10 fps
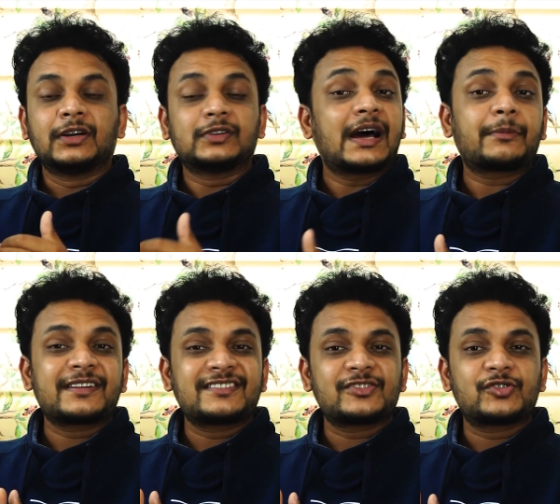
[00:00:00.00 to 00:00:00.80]
Now that
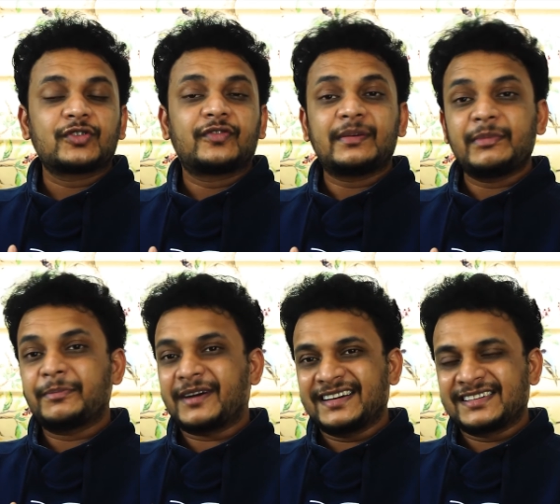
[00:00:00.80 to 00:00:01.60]
brings us to the Filmy
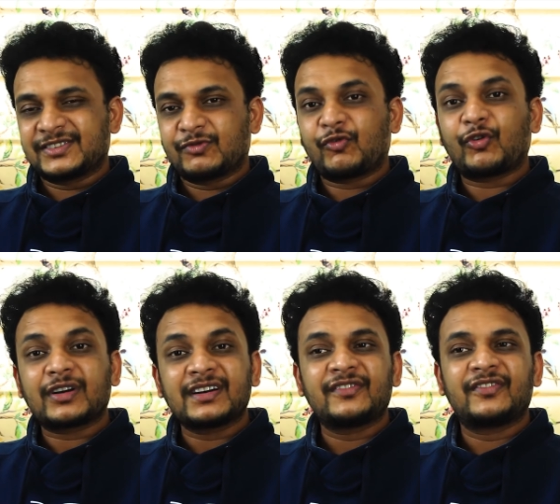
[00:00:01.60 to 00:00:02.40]
Bites
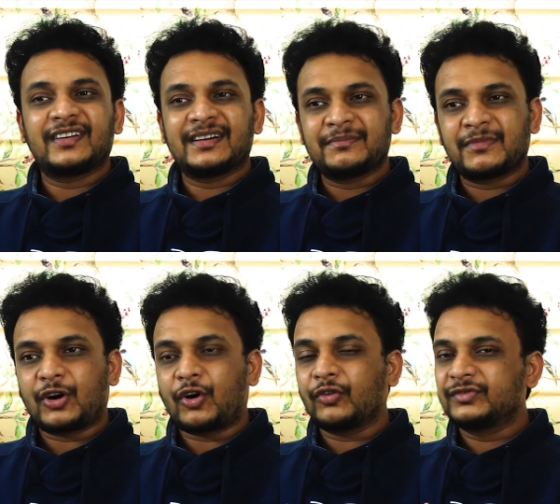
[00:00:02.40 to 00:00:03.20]
Foreign Film
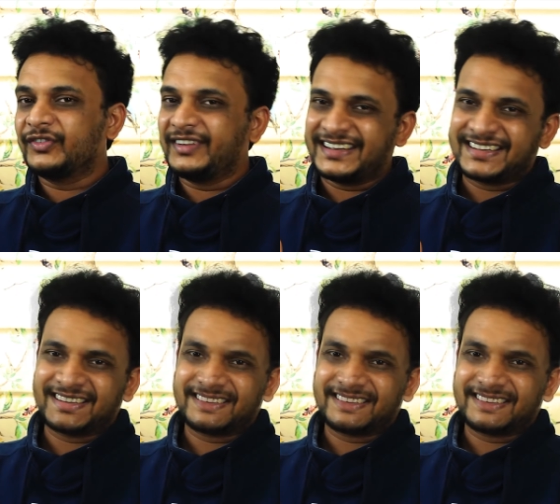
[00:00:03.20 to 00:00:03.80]
of the Week.